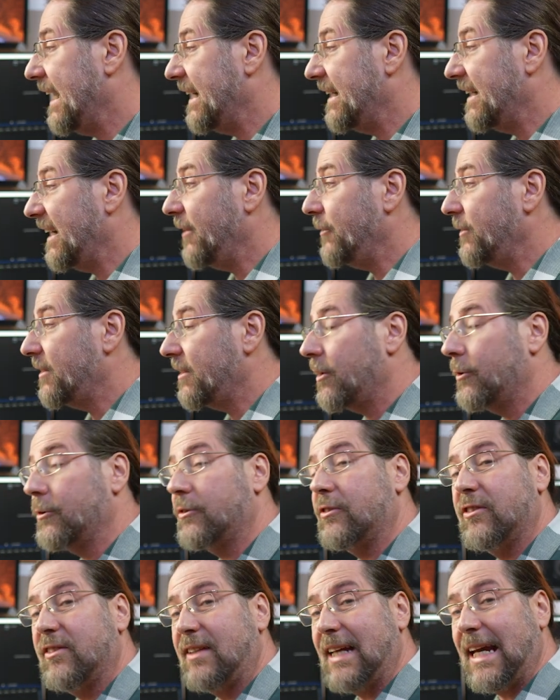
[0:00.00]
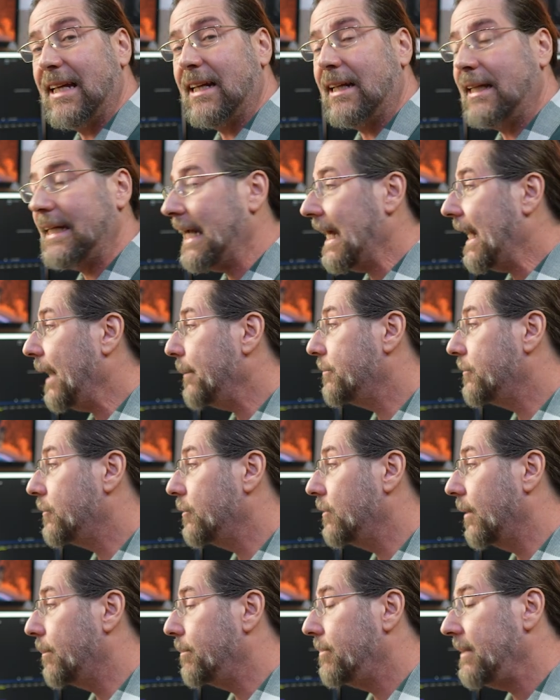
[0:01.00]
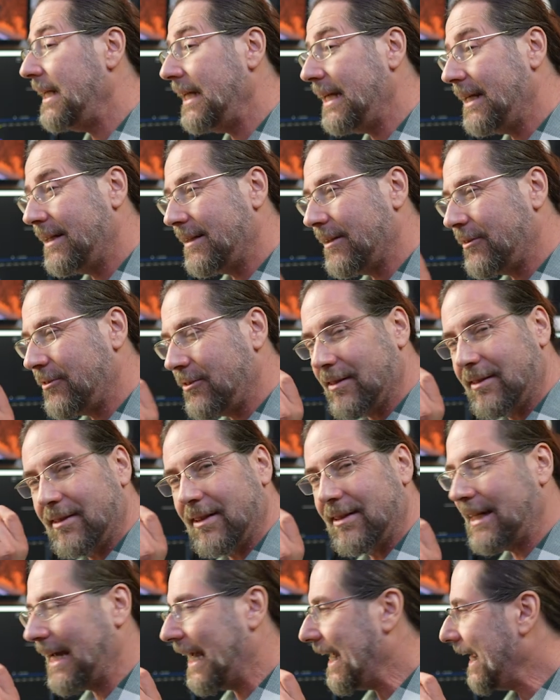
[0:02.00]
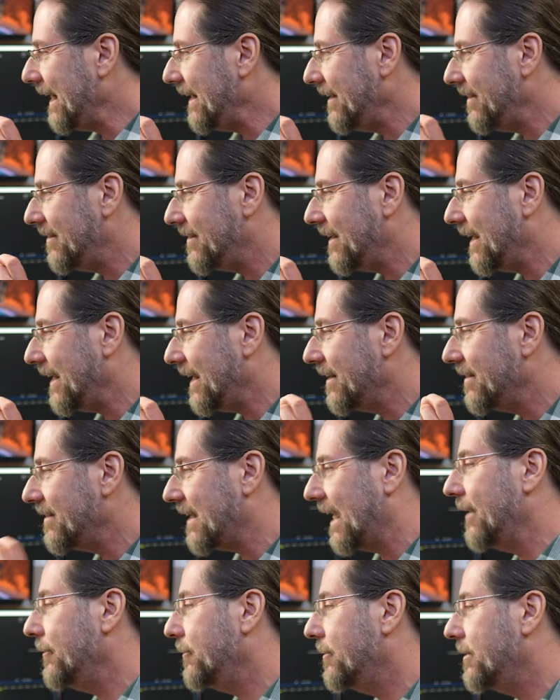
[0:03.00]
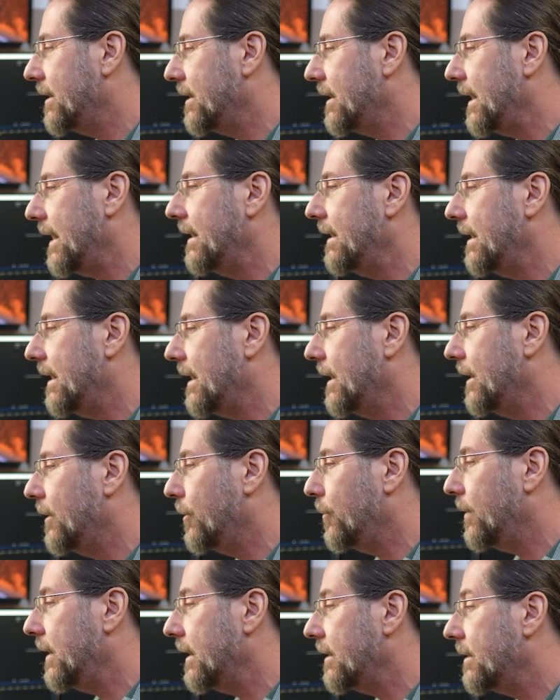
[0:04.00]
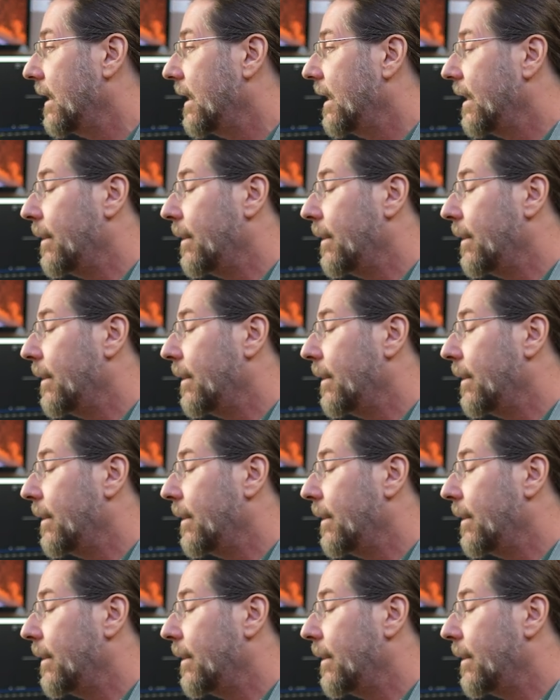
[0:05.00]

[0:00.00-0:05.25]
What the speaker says: and now it goes steadily up to a peak that's just a tiny second, 190 kilowatt,